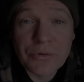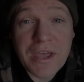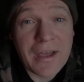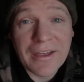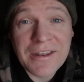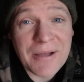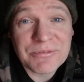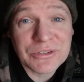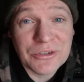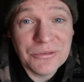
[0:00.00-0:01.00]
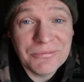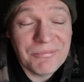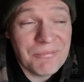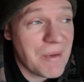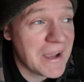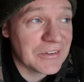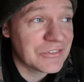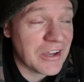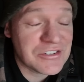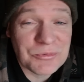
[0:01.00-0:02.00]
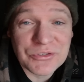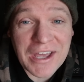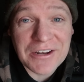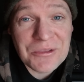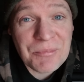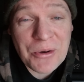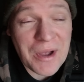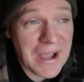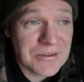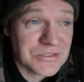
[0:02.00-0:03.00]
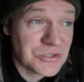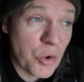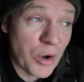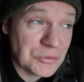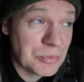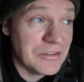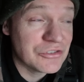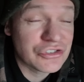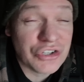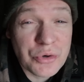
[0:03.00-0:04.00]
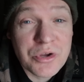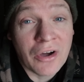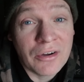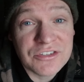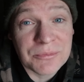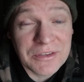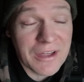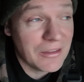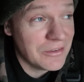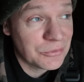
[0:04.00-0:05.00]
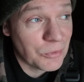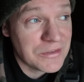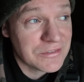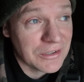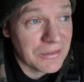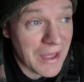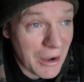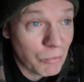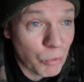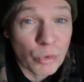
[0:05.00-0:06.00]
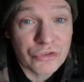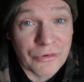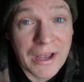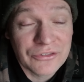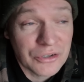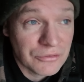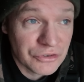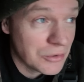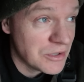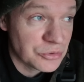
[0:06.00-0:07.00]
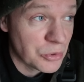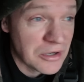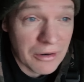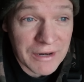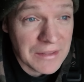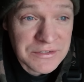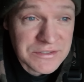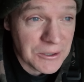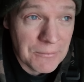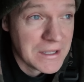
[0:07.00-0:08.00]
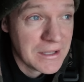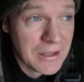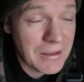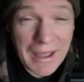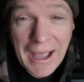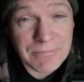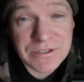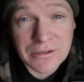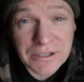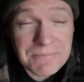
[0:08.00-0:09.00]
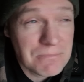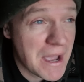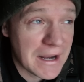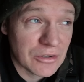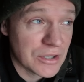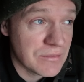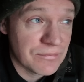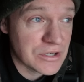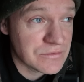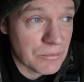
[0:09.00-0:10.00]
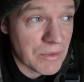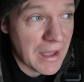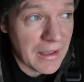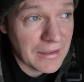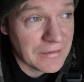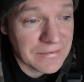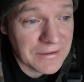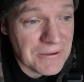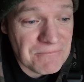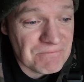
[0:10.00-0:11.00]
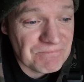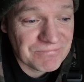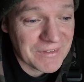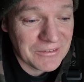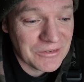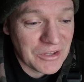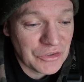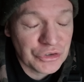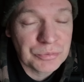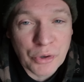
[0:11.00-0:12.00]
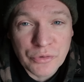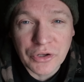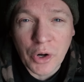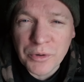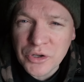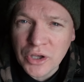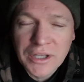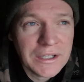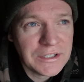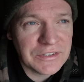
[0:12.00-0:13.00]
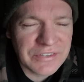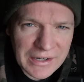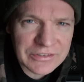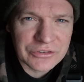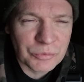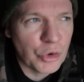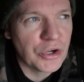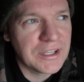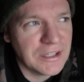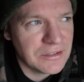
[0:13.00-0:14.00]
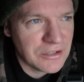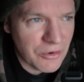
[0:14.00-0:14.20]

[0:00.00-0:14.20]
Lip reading: yeah, an absolute mega session was had at the boathouse. Do you know what? It's been so kind to me that this winter, that water has, you know, during this winter, I've landed some absolutely mega looking fish from there. And it just proves, you know, when your tactics are working and